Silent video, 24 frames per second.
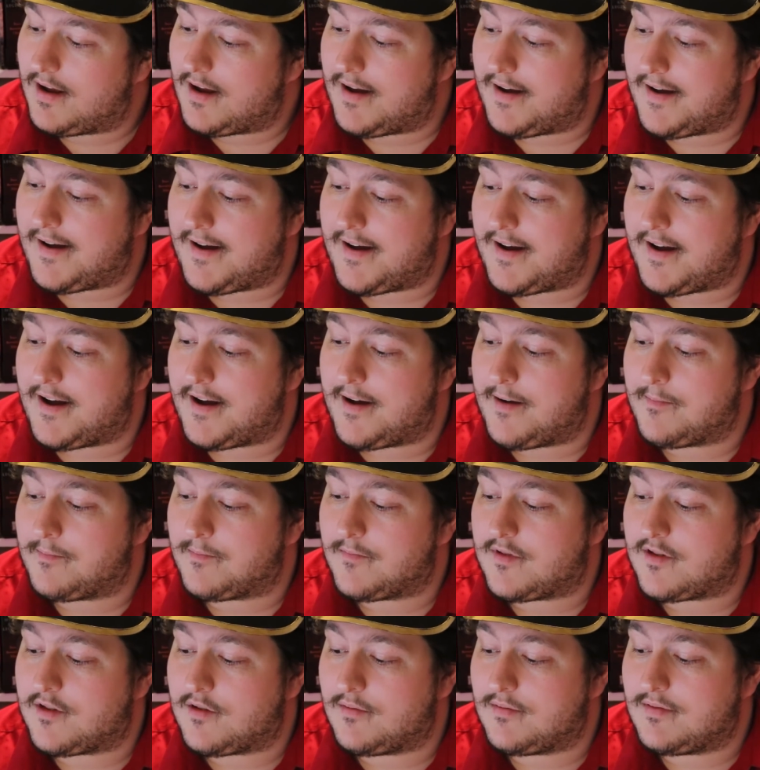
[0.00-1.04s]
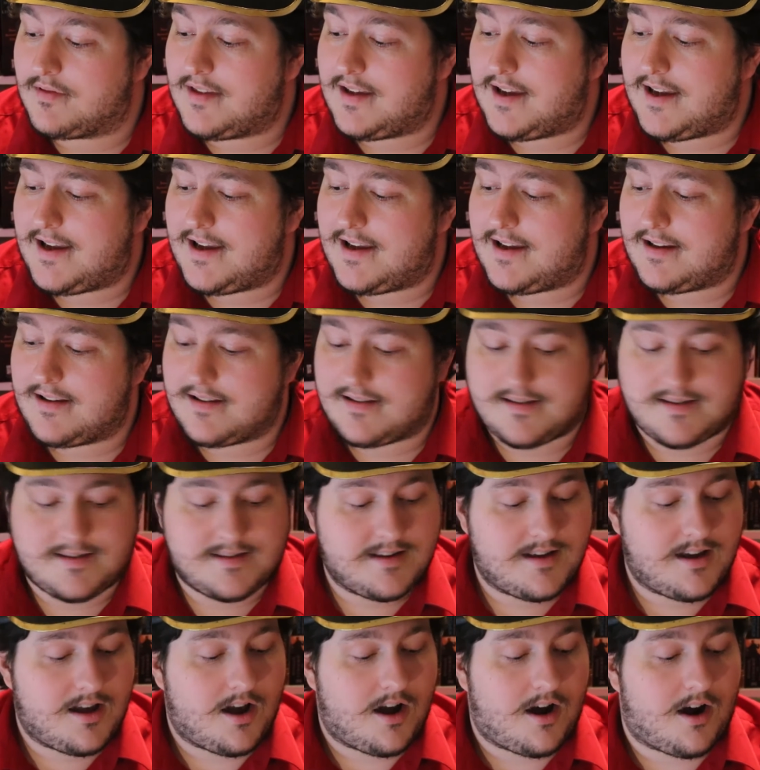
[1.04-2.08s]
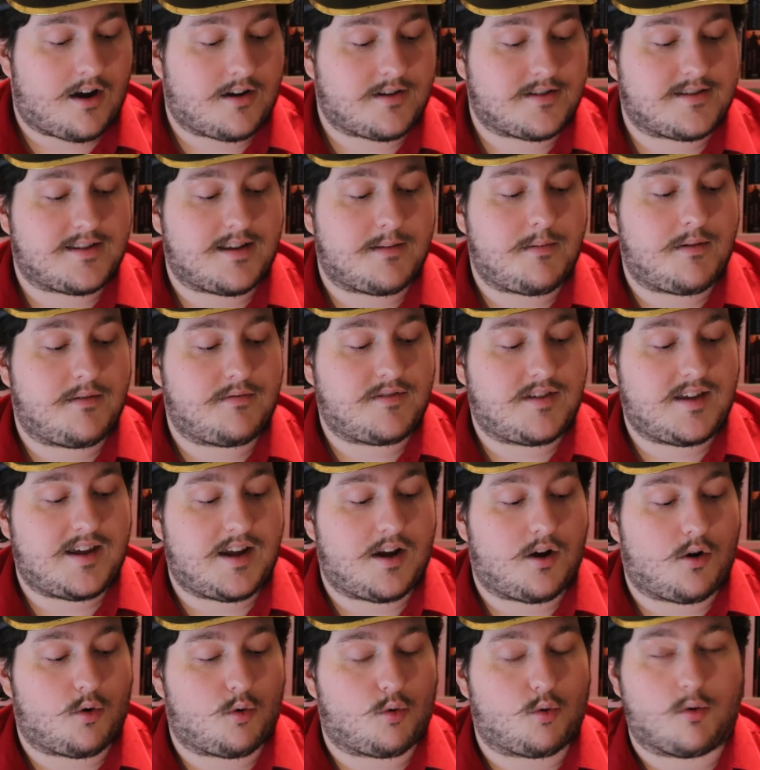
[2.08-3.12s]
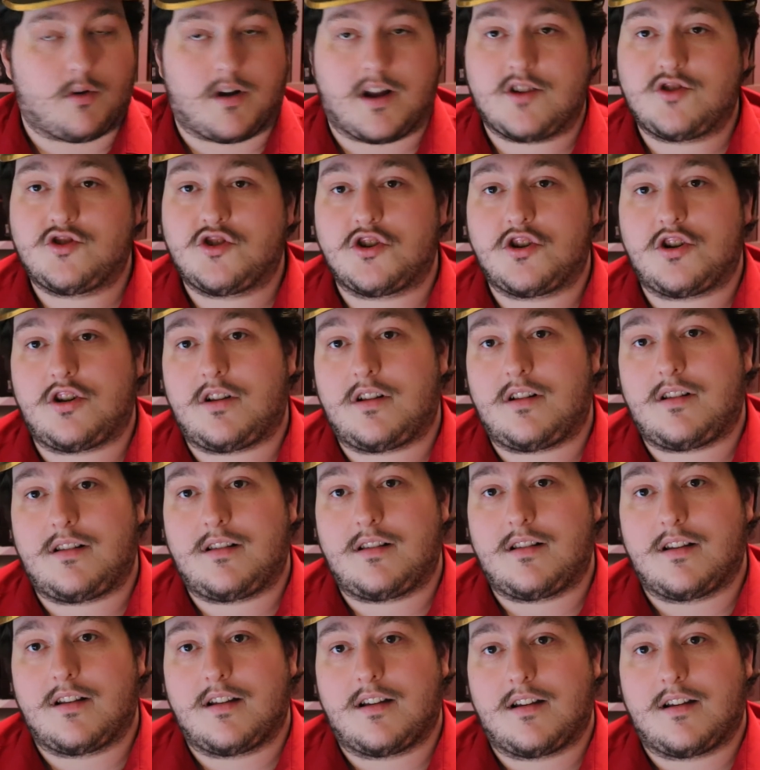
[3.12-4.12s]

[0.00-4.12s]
So these are some of the original